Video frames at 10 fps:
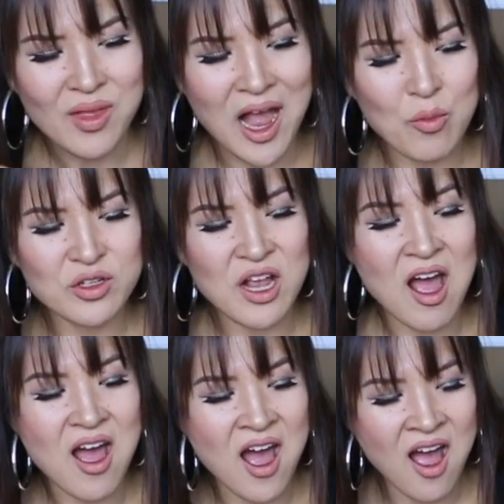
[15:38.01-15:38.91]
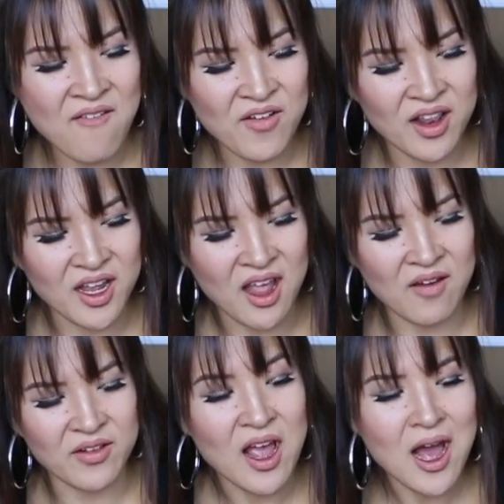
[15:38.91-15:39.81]
I was heavily,
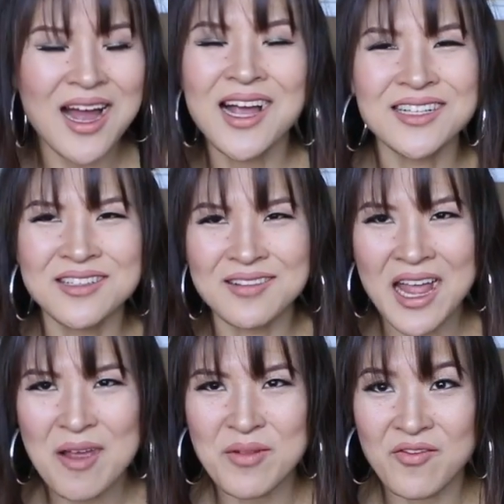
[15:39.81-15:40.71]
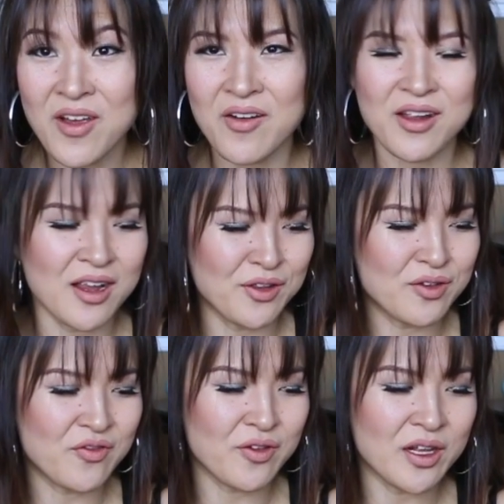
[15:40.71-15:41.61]
I still am very into
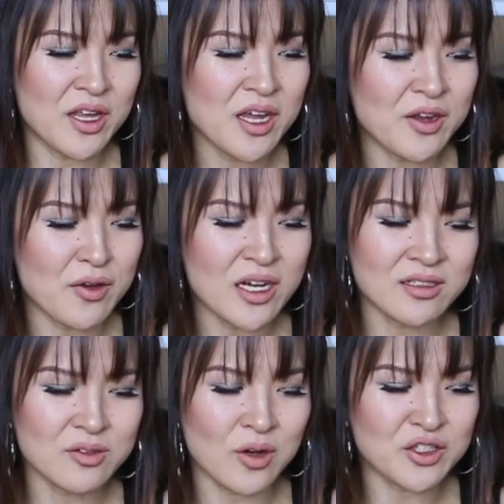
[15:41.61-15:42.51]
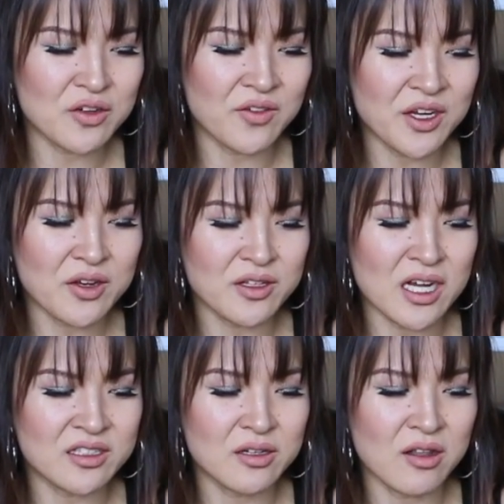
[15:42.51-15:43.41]
Freely, you know, I still watch her videos and I
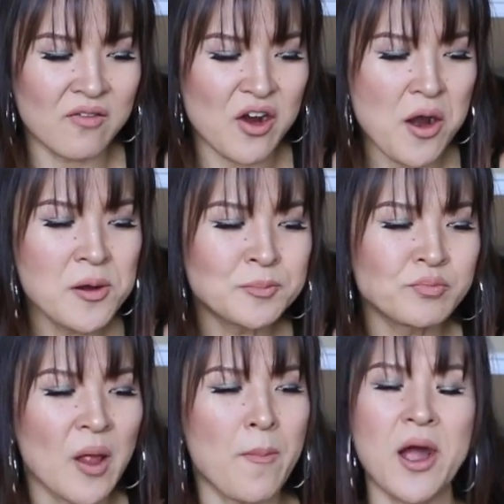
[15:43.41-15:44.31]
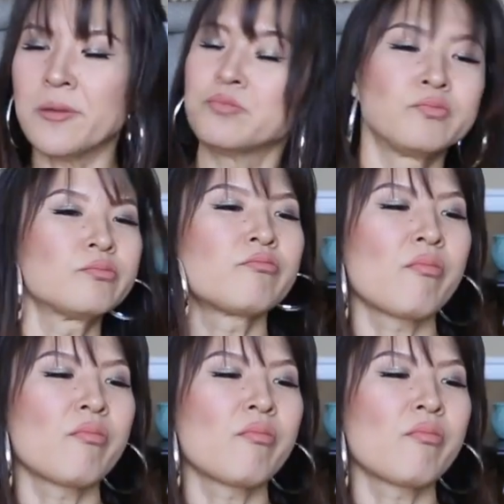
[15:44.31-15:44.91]
still love her, but